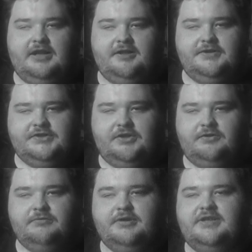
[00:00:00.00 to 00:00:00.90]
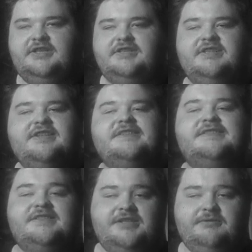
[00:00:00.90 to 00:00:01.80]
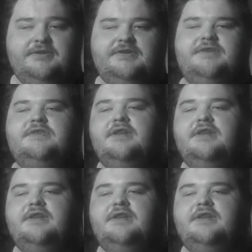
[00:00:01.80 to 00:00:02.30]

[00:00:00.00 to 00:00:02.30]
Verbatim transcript: Allied Assault related series.